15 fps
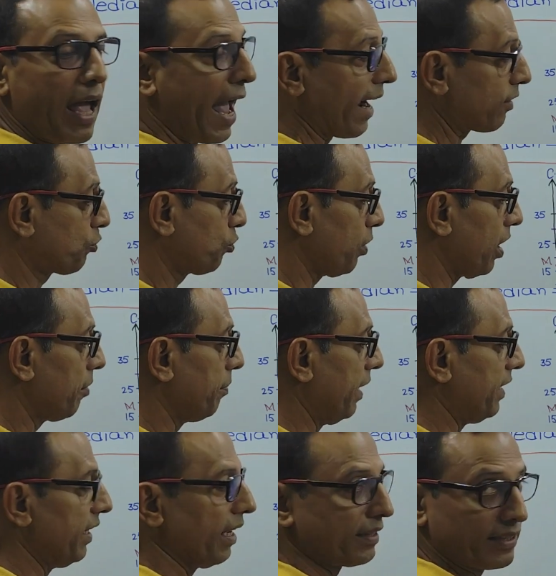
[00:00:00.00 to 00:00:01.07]
actual
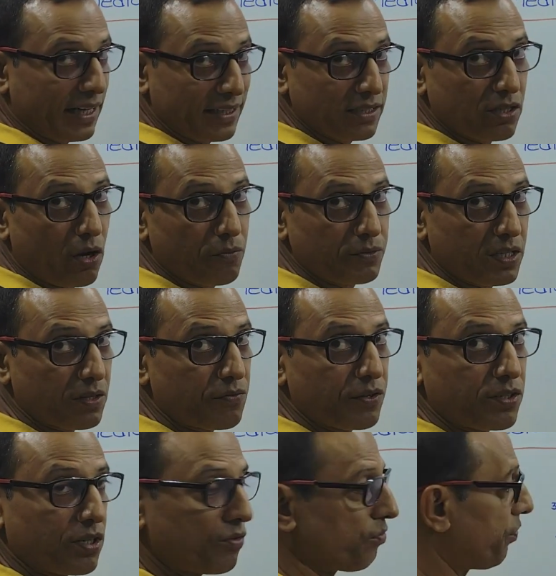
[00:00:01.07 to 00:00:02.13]
median, that is the
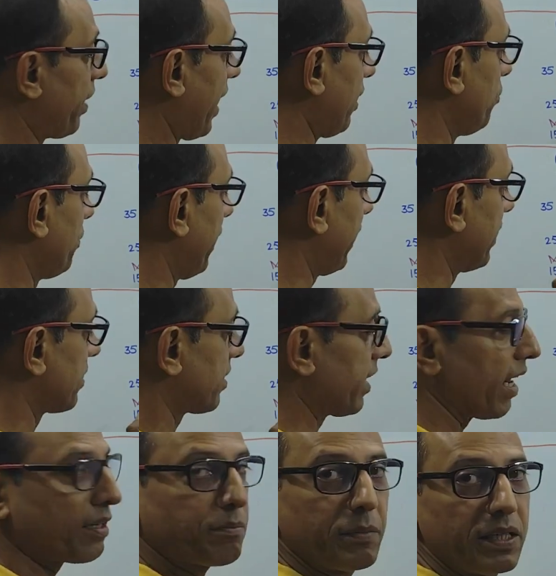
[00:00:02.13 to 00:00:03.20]
observation value against
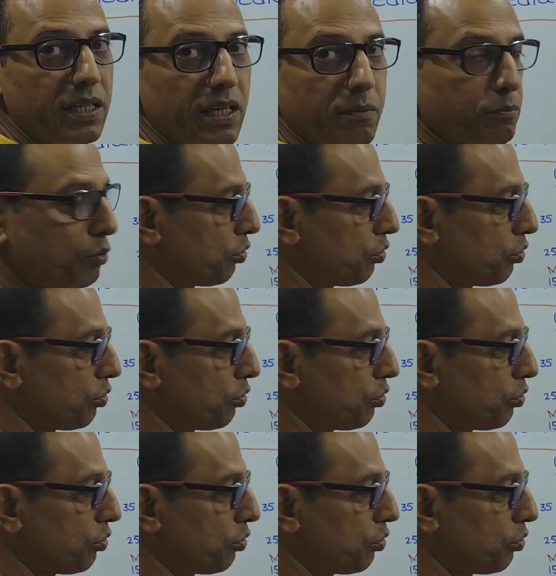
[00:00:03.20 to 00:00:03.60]
that median